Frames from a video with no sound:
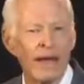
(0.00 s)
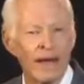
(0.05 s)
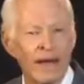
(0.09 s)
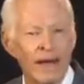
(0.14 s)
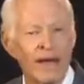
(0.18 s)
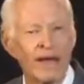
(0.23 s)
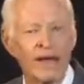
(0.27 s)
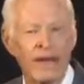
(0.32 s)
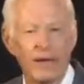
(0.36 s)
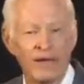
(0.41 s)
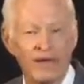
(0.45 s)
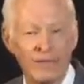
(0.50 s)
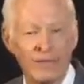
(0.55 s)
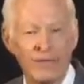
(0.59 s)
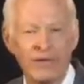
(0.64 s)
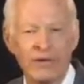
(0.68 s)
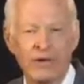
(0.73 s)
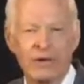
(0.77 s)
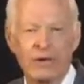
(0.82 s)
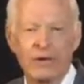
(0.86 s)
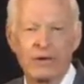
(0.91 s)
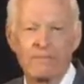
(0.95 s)
I
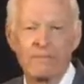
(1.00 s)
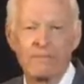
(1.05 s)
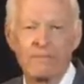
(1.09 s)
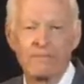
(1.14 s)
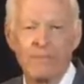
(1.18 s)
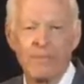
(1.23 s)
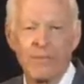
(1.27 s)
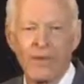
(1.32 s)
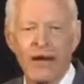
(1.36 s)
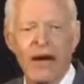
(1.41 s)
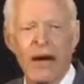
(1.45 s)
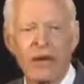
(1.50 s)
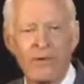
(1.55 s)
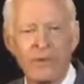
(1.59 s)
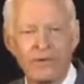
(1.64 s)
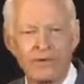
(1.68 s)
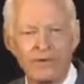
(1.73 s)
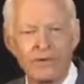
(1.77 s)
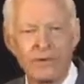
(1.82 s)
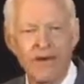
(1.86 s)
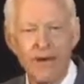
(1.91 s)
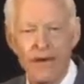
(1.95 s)
lived. I
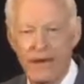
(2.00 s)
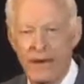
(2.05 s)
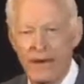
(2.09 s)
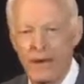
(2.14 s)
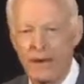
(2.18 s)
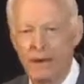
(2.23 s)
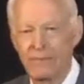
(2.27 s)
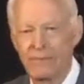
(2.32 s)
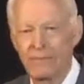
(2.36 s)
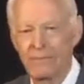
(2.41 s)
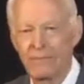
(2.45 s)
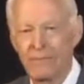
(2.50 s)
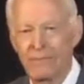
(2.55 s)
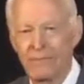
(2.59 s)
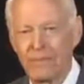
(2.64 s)
was there.